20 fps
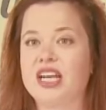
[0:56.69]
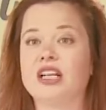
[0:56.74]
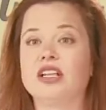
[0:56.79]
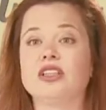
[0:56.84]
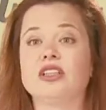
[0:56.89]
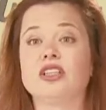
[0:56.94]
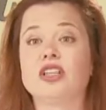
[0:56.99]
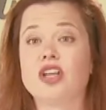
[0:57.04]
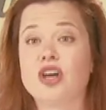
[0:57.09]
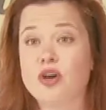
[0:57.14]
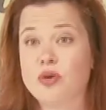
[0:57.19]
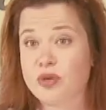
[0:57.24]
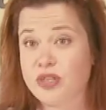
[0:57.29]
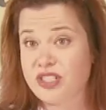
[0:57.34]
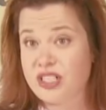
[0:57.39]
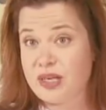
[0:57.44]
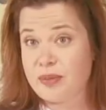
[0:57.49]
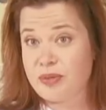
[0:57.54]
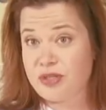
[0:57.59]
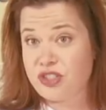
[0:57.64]
a lower
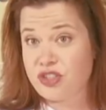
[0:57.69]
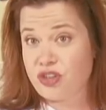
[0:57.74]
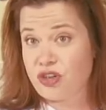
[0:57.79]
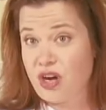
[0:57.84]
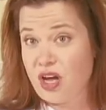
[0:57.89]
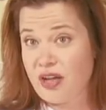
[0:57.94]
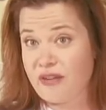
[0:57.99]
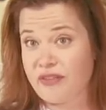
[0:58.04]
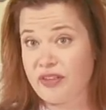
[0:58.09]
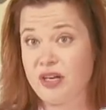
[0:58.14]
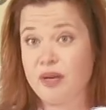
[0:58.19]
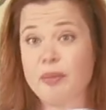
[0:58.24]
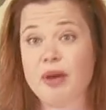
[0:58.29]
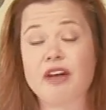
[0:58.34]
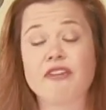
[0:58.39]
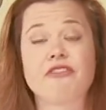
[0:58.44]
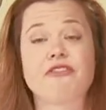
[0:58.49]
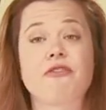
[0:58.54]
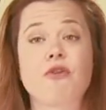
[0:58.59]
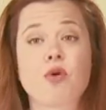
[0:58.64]
temperature oven,
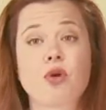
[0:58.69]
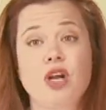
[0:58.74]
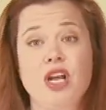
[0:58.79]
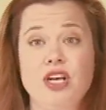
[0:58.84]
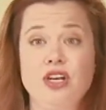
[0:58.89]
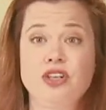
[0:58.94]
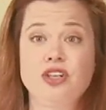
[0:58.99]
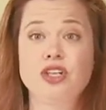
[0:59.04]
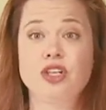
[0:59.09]
about 400